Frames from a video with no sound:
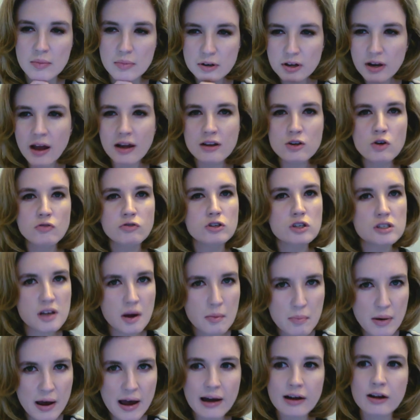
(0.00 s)
But again, you have to
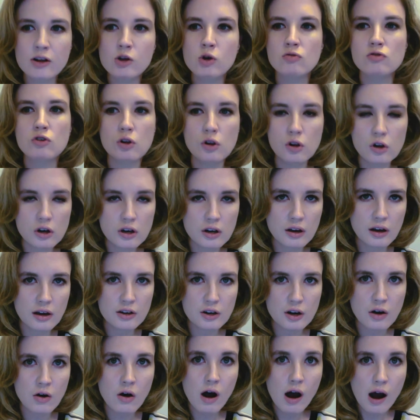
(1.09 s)
step back and you have to look at, you
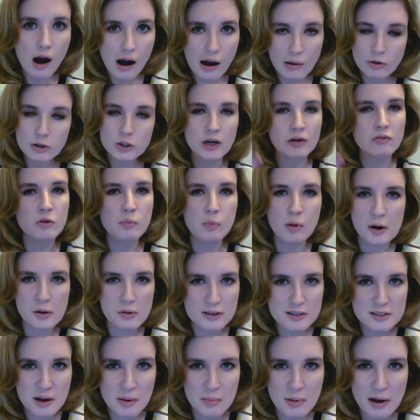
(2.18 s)
know, I wish everybody would
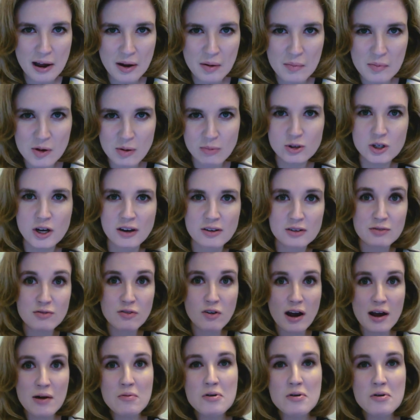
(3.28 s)
step back and be objective, right?